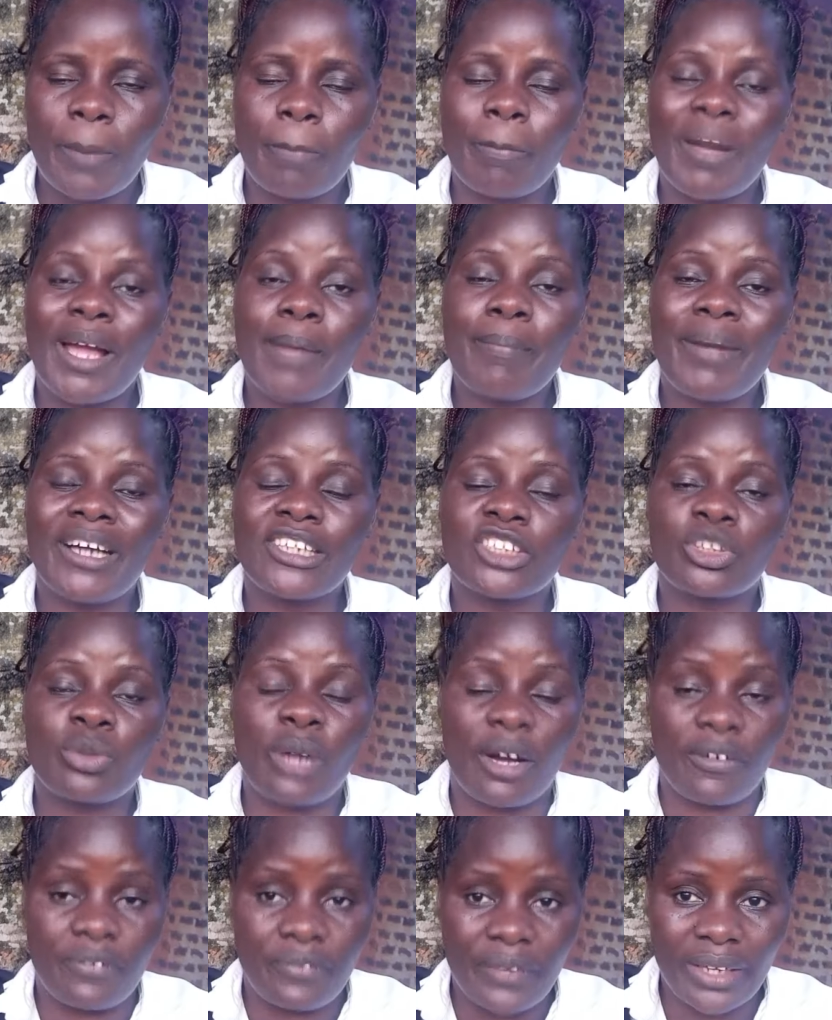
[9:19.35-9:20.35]
My birds
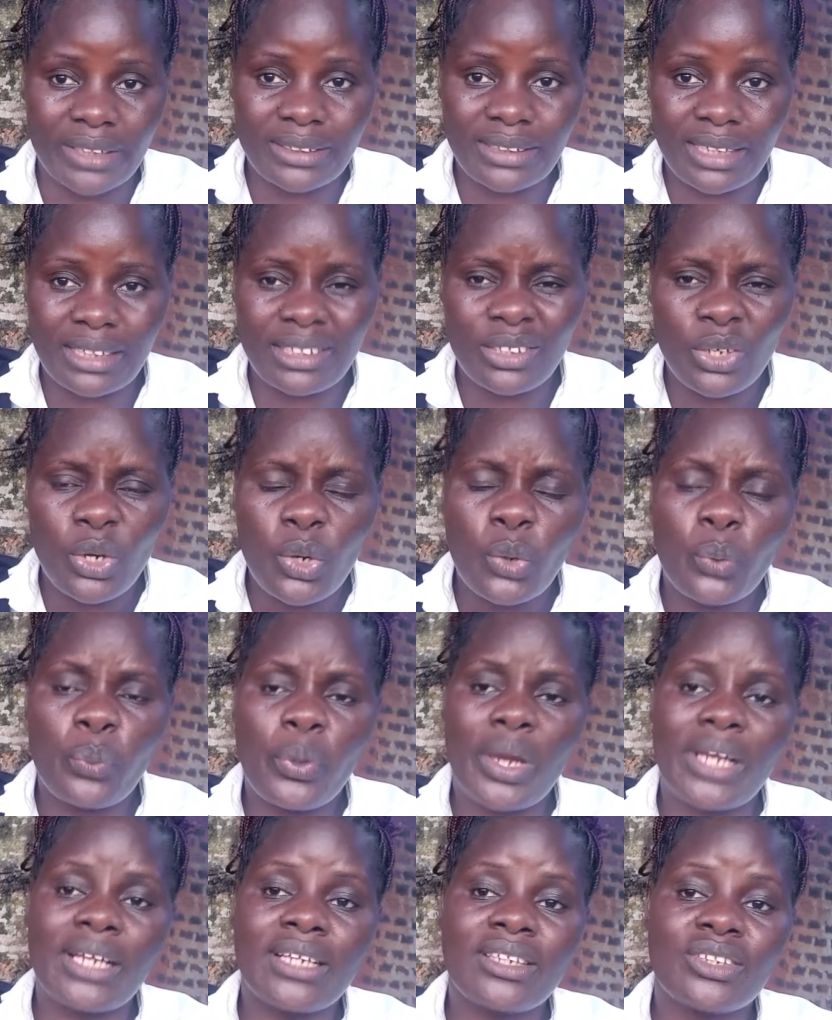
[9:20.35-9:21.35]
were affected.
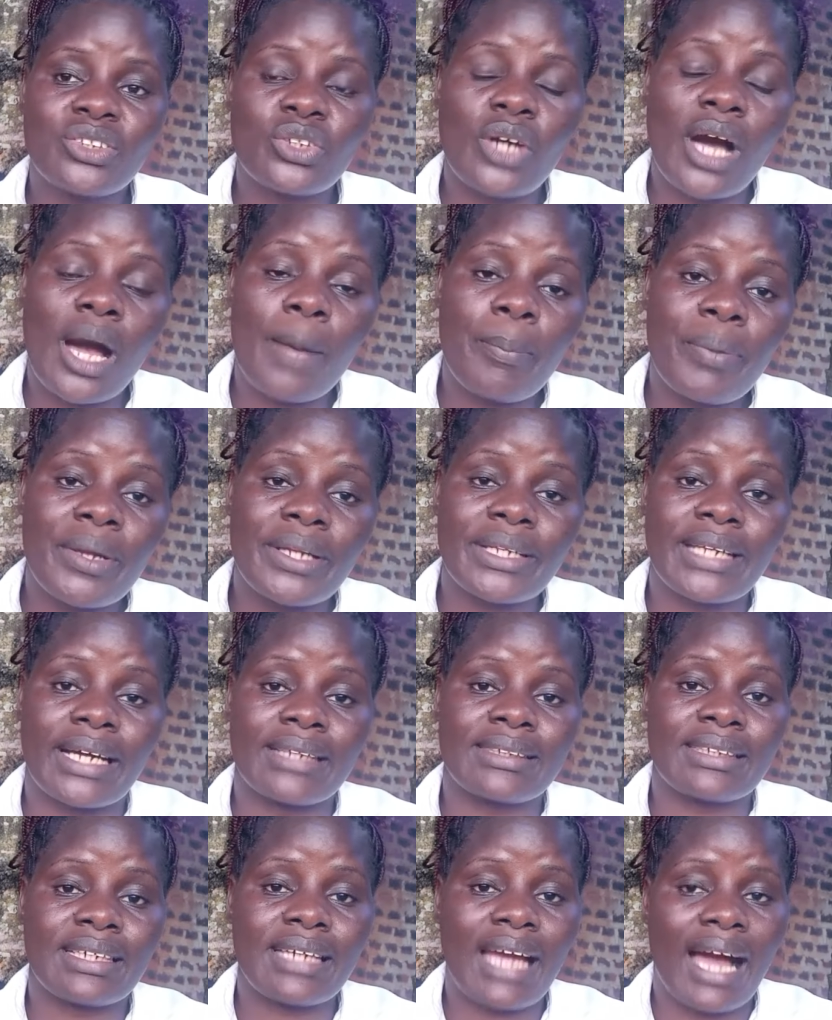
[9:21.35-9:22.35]
Well, it so happened
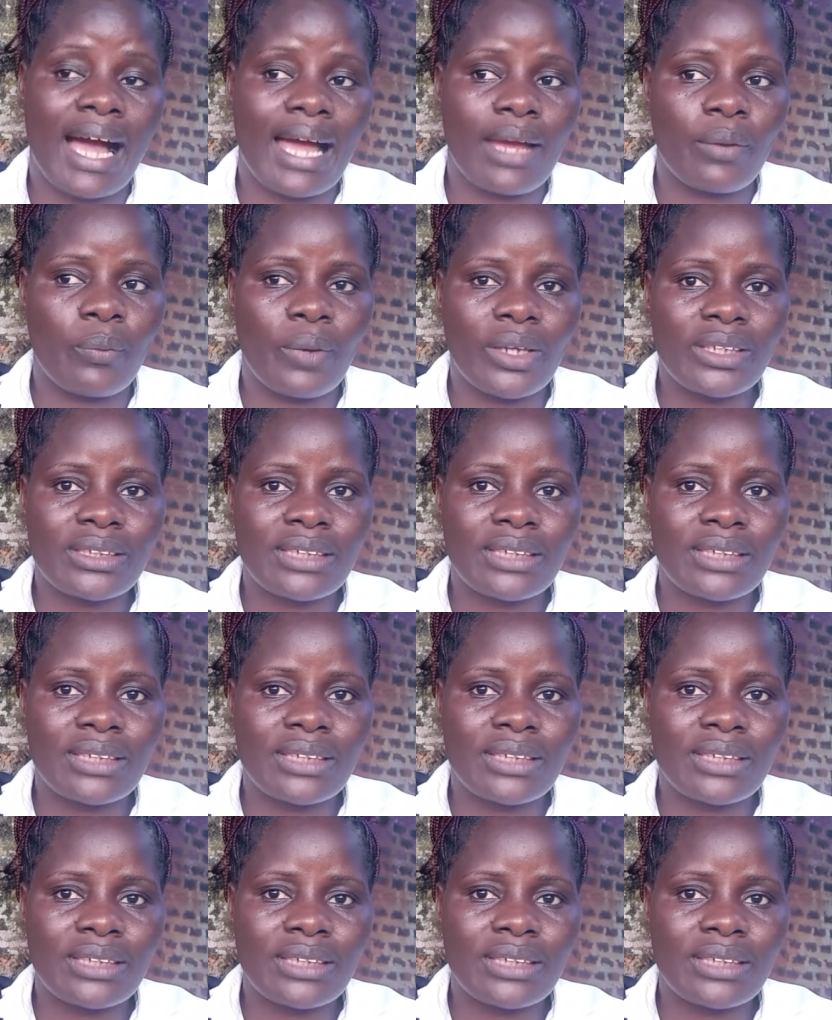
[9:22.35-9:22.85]
that I